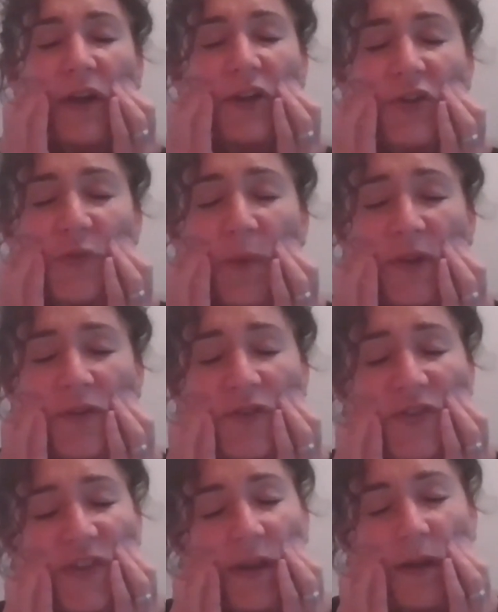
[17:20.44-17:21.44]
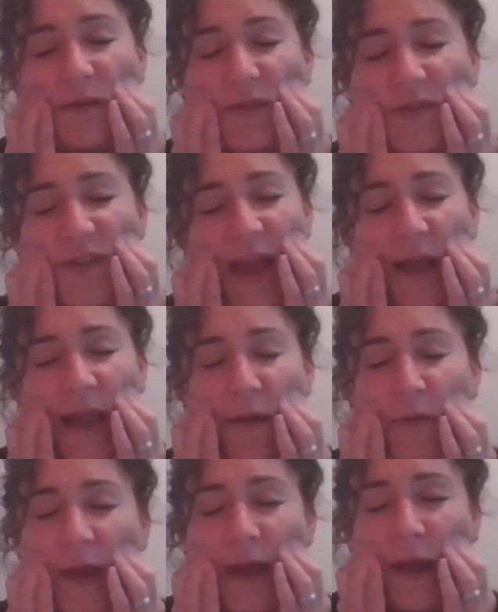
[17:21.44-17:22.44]
just want you just to hang
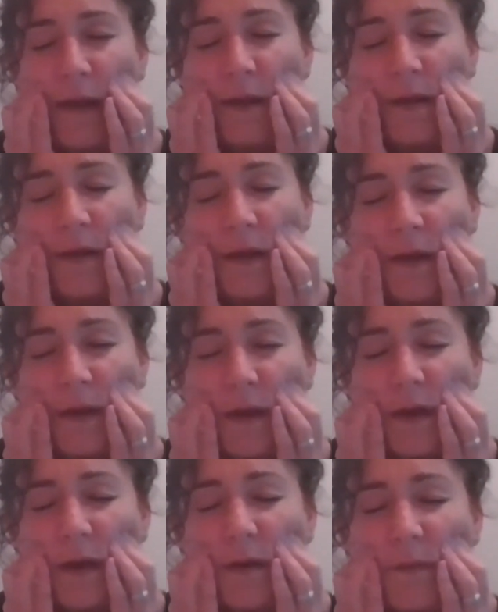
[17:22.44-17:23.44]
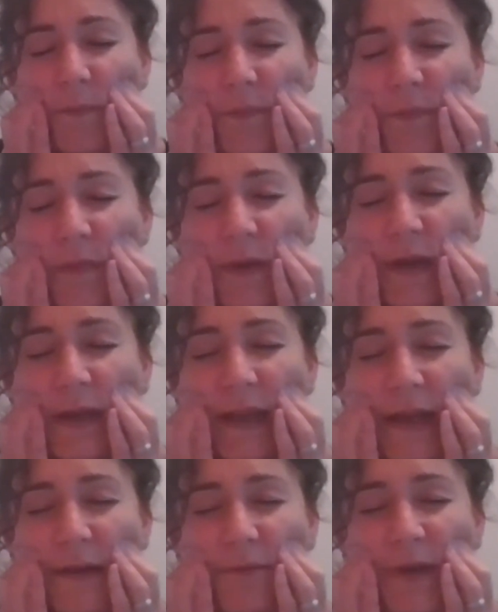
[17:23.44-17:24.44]
out there and
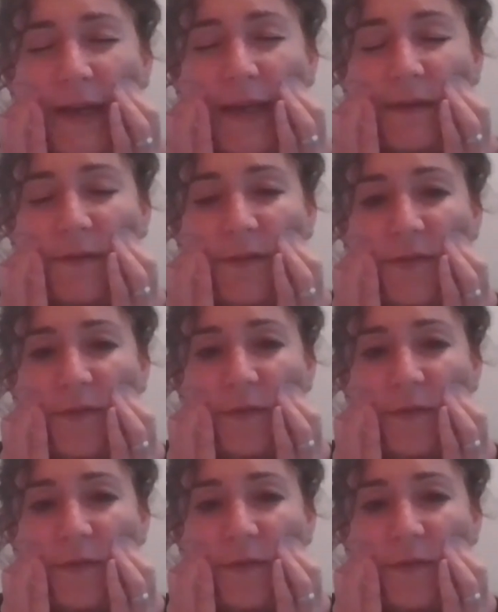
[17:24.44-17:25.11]
let it release.